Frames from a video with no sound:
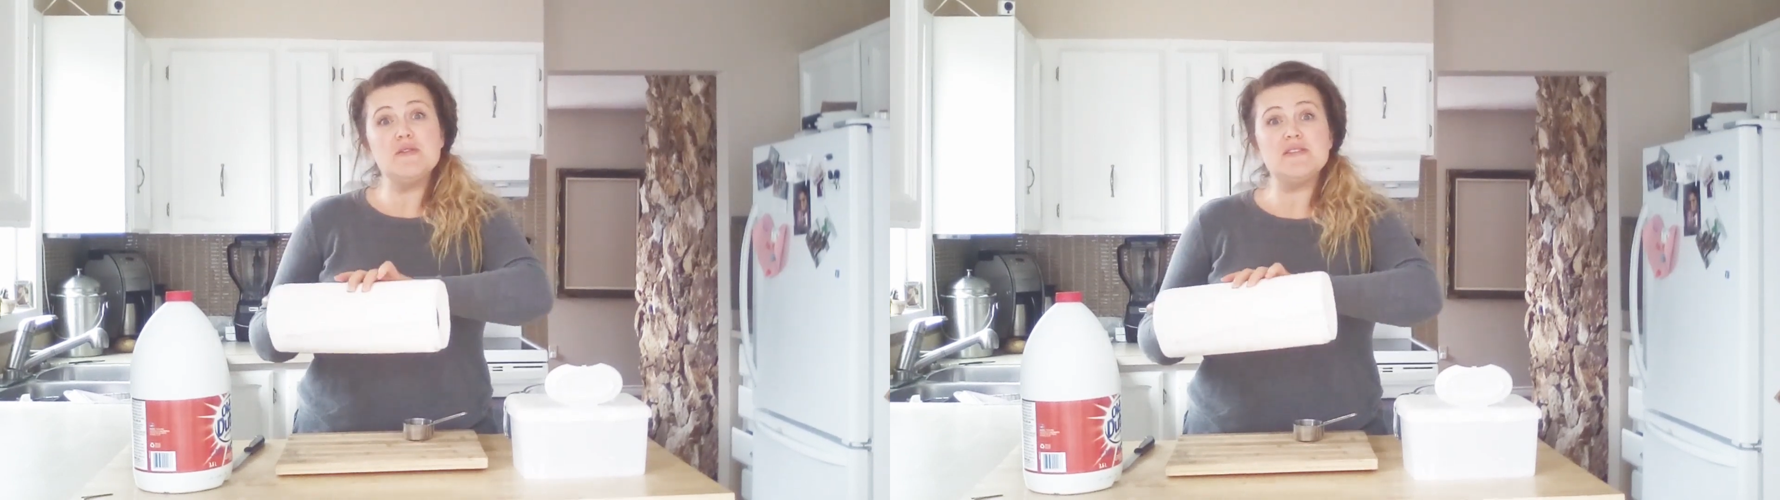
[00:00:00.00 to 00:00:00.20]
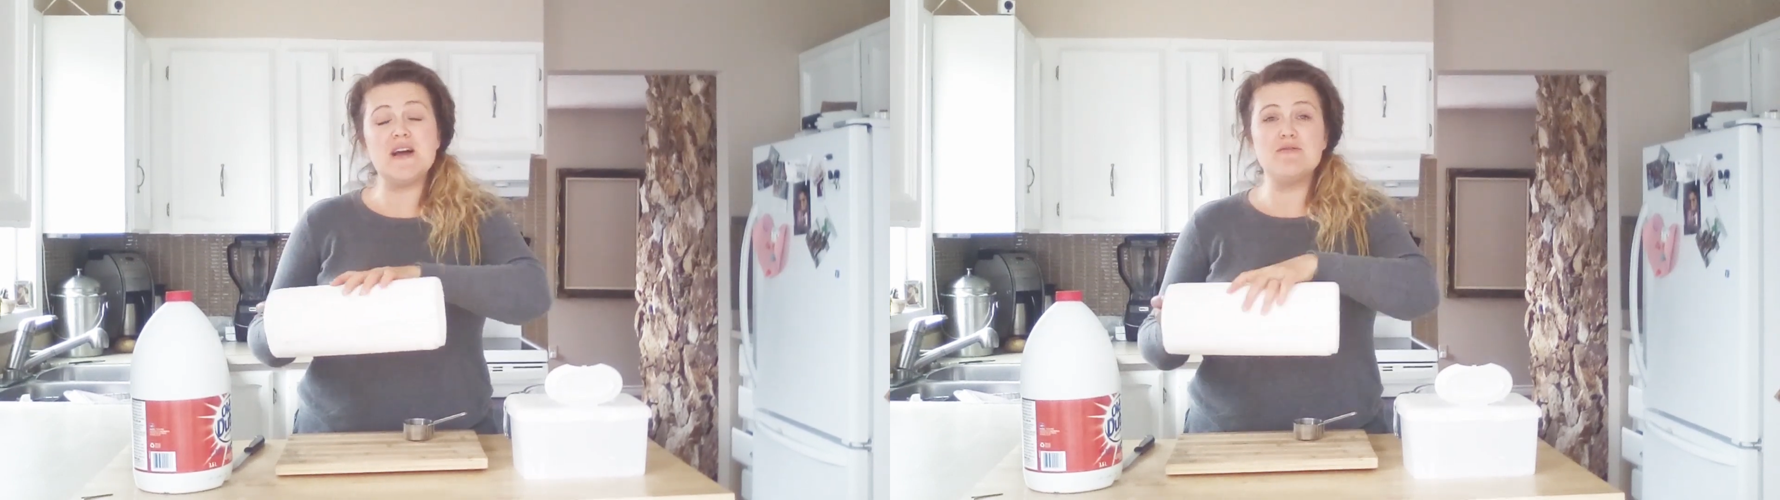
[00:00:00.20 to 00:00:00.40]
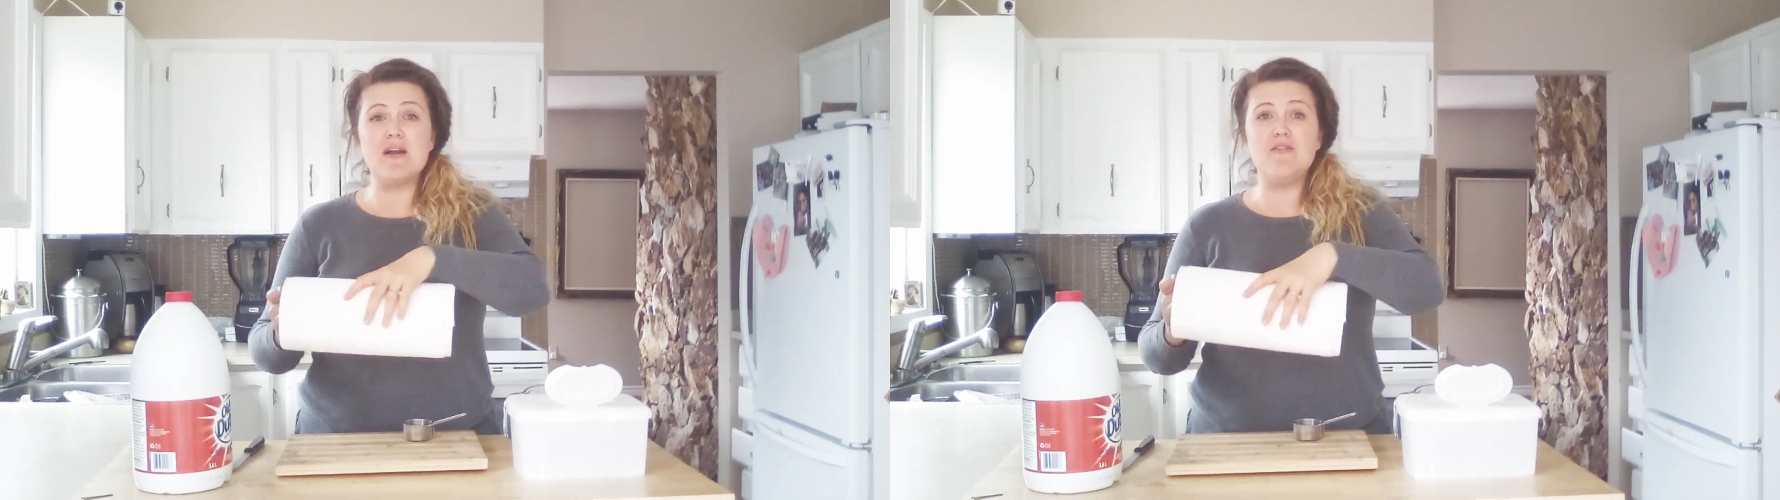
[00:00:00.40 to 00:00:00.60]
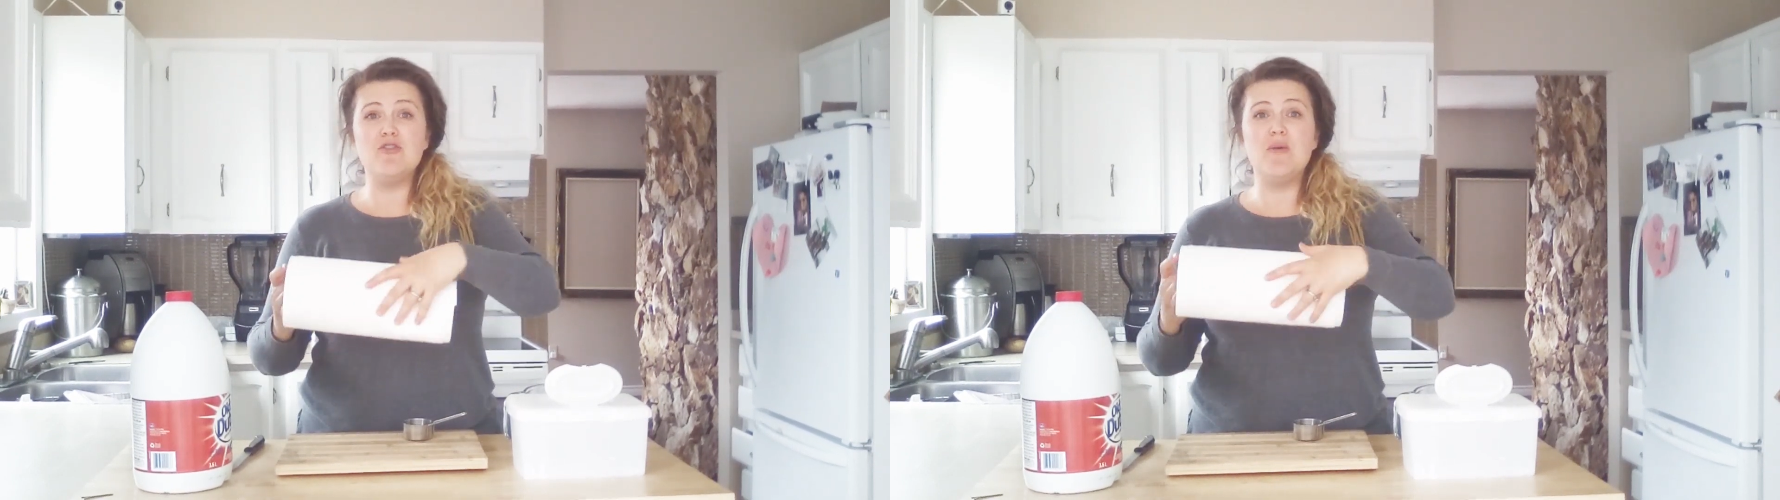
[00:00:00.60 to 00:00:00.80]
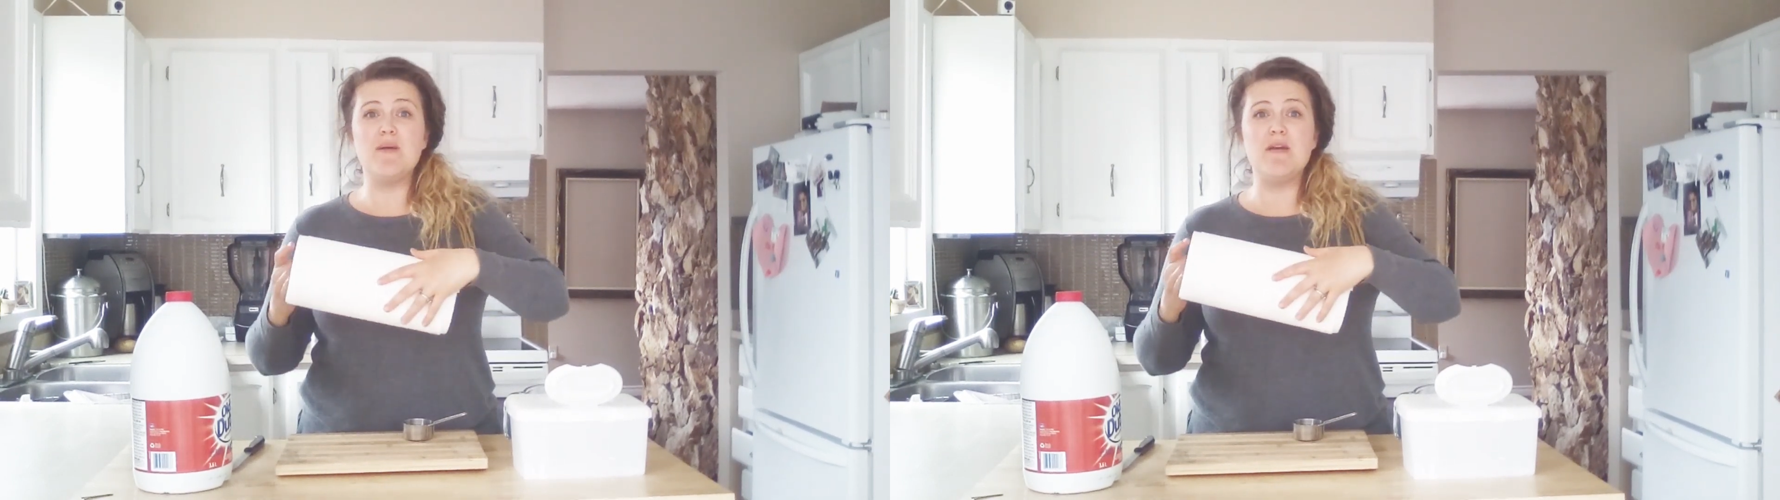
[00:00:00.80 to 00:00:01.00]
was
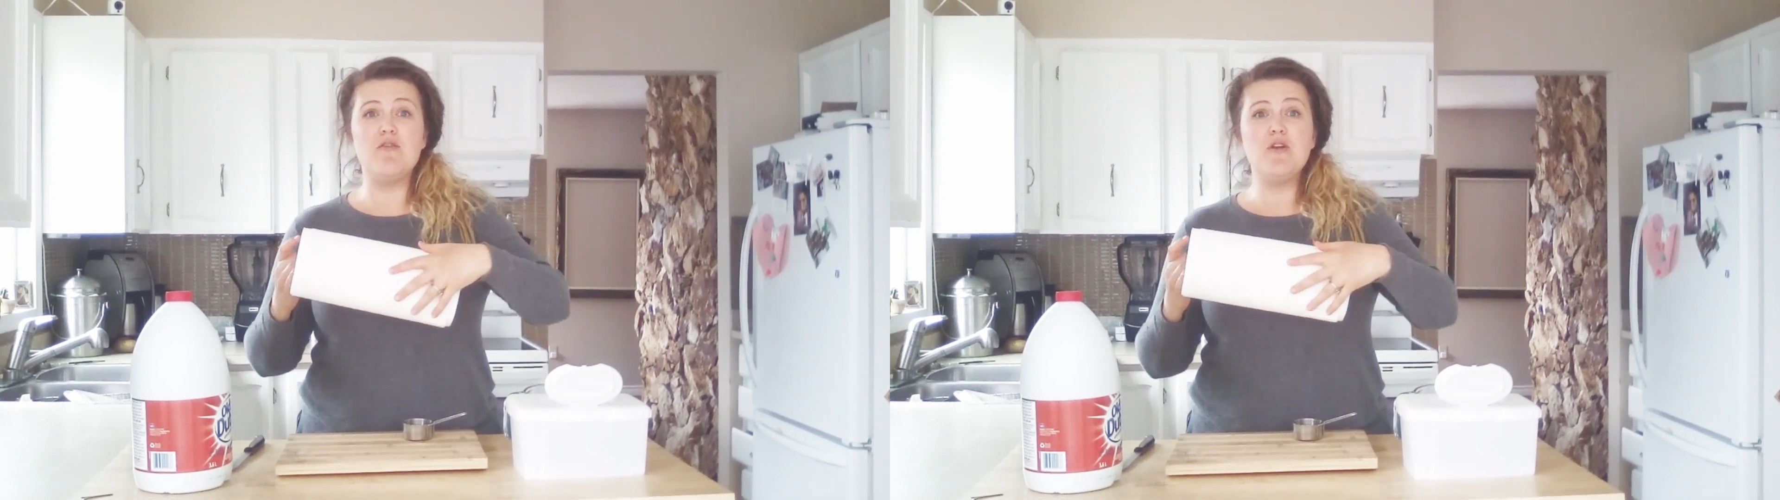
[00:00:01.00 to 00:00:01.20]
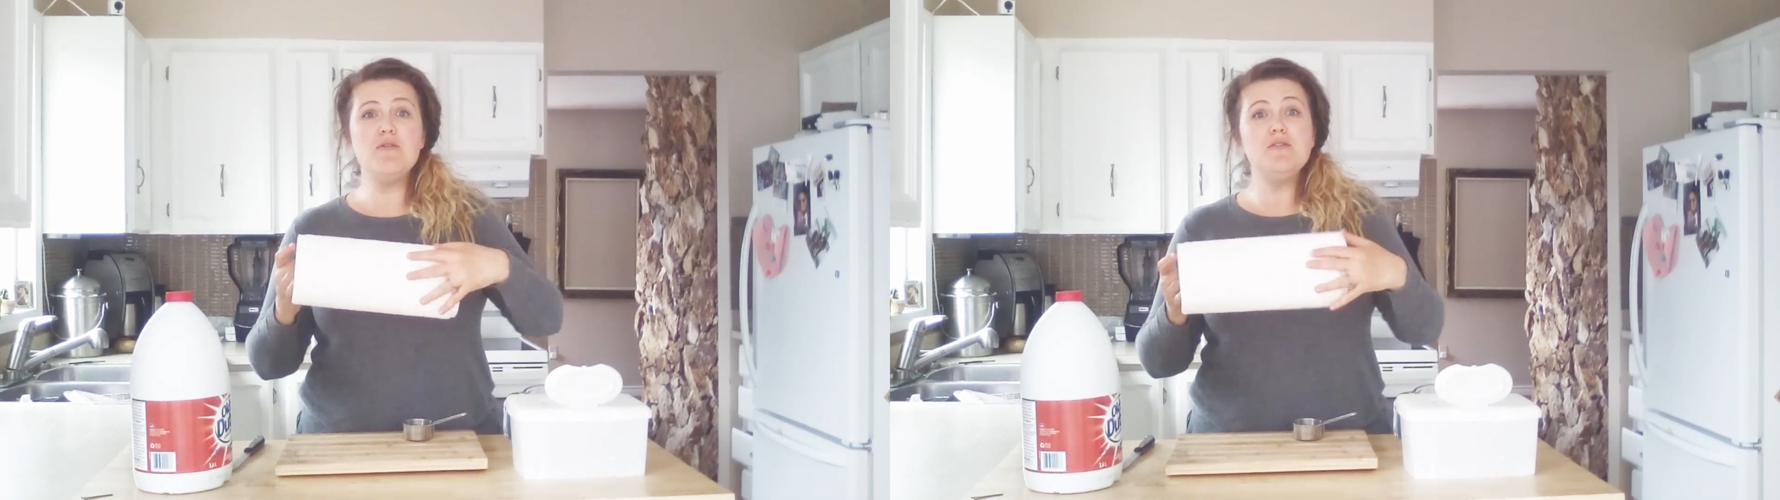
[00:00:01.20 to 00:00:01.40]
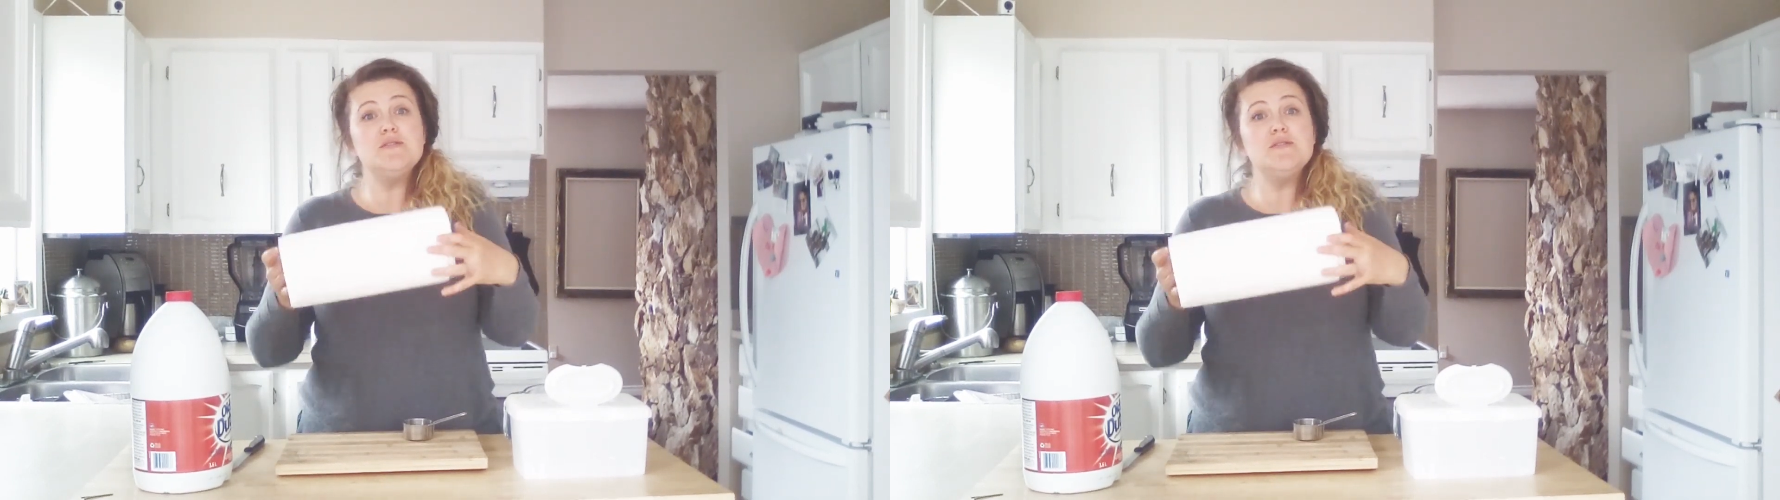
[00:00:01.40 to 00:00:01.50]
unraveled by my 4-year-old,